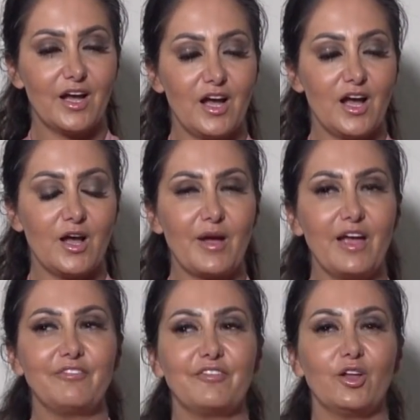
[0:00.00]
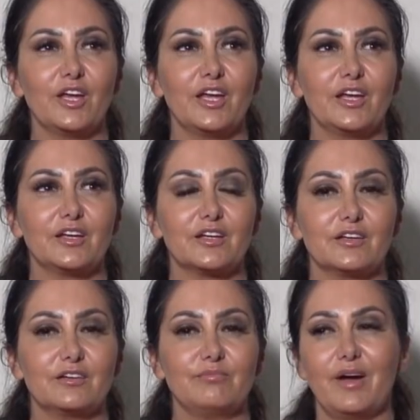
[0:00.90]
I felt like
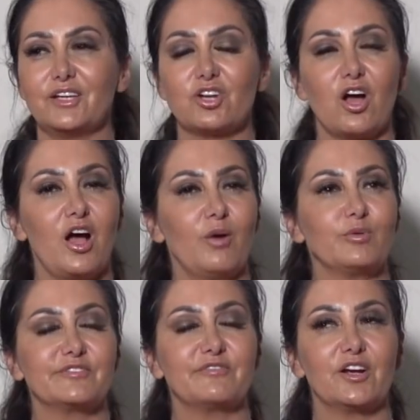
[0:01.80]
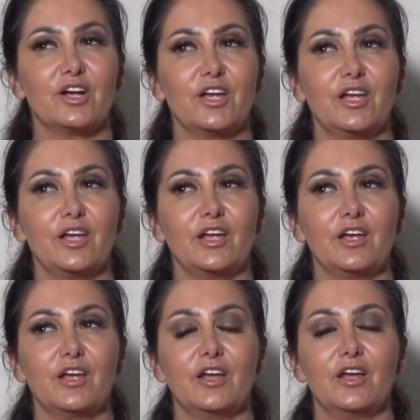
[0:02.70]
my job was very